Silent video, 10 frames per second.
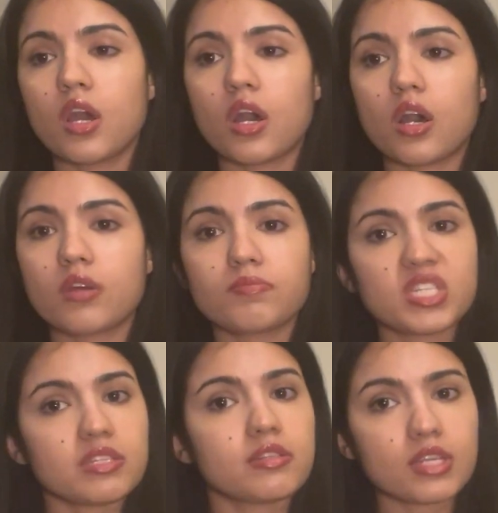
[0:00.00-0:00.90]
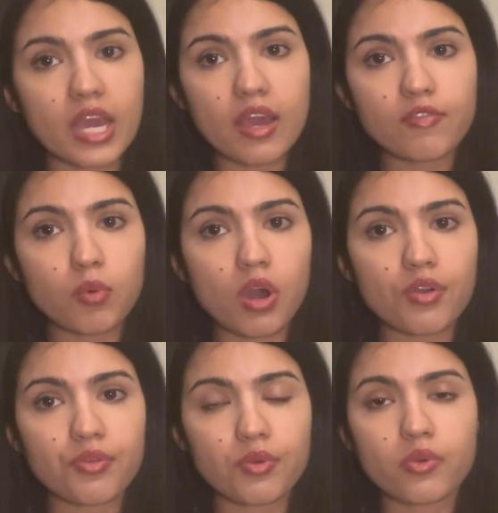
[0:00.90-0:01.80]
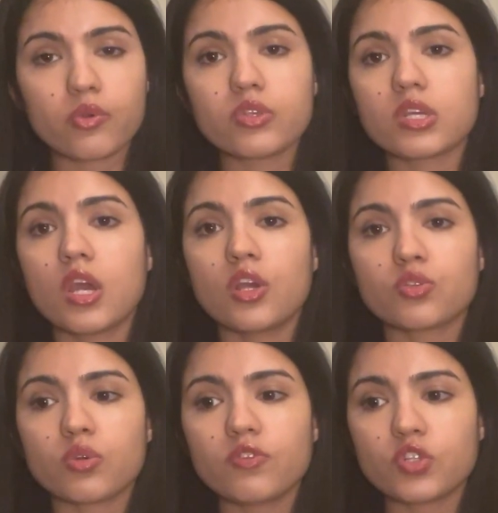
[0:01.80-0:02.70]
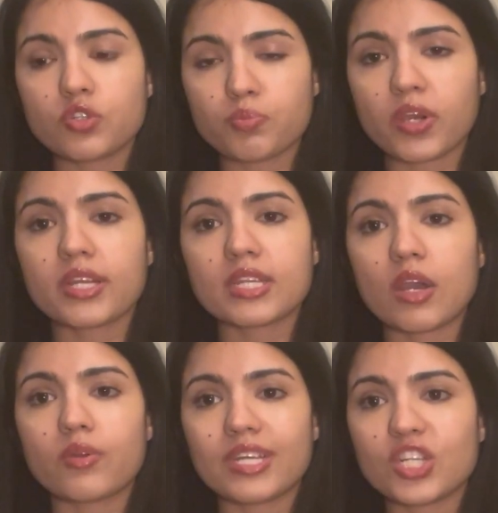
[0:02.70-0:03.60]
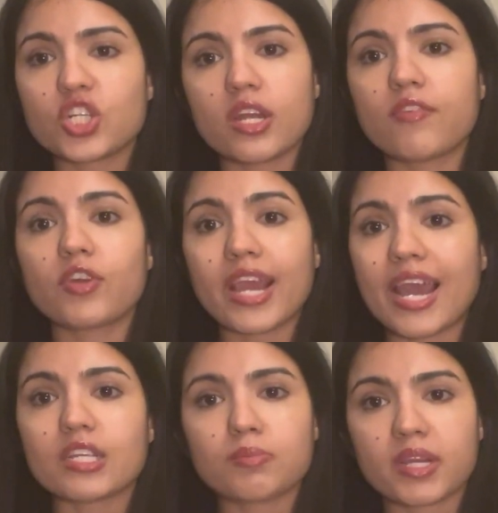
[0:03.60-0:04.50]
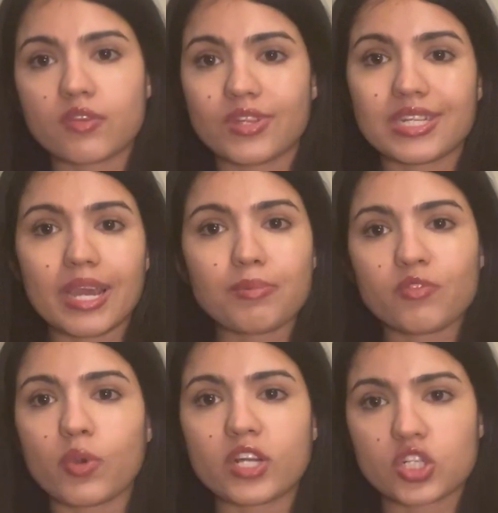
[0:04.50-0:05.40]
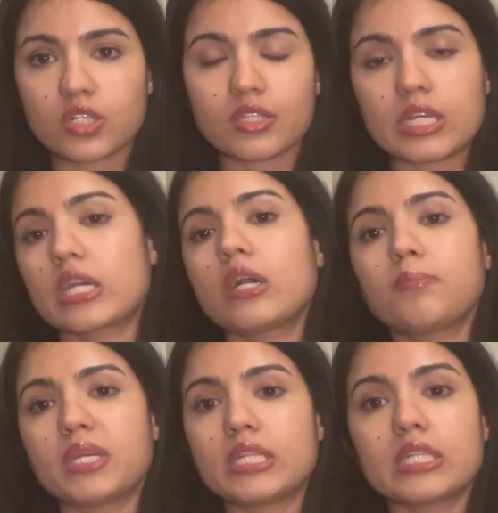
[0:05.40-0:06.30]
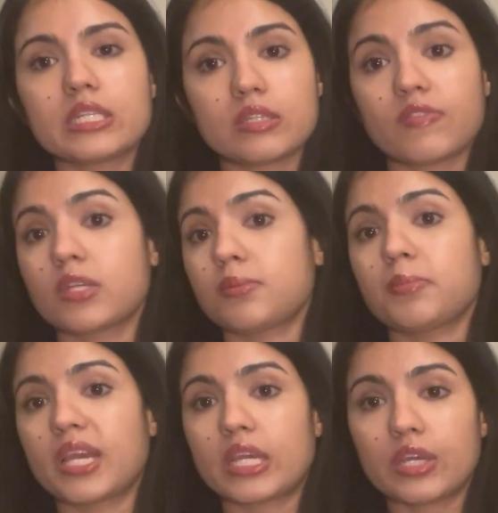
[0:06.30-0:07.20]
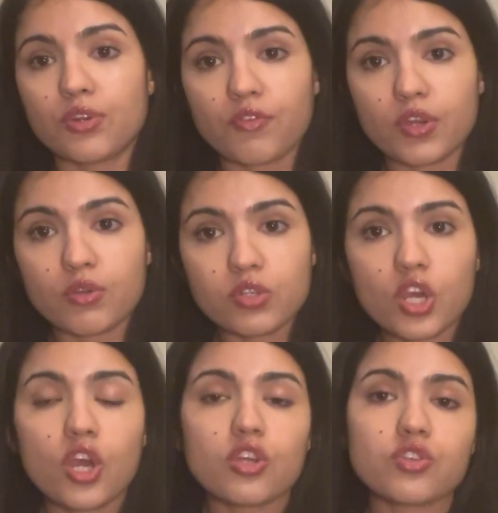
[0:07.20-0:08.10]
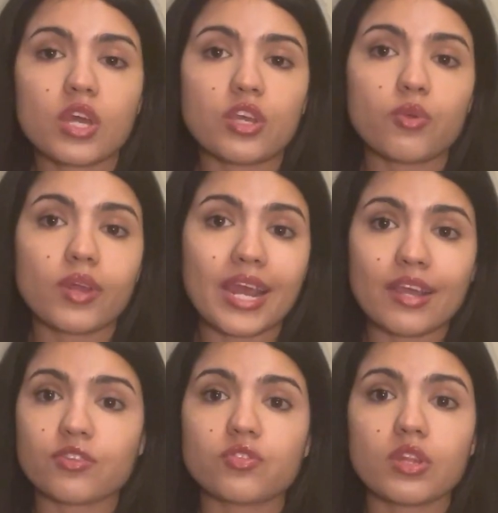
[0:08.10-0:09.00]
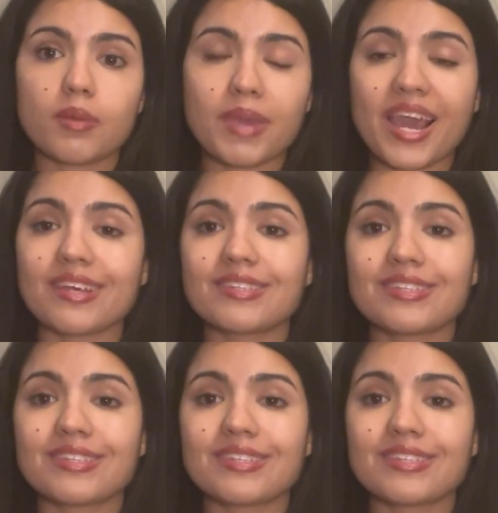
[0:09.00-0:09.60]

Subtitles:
DCF walkthroughs, sort of just break down each and every aspect of the type of questions that come in these investment banking interviews so that you can answer them as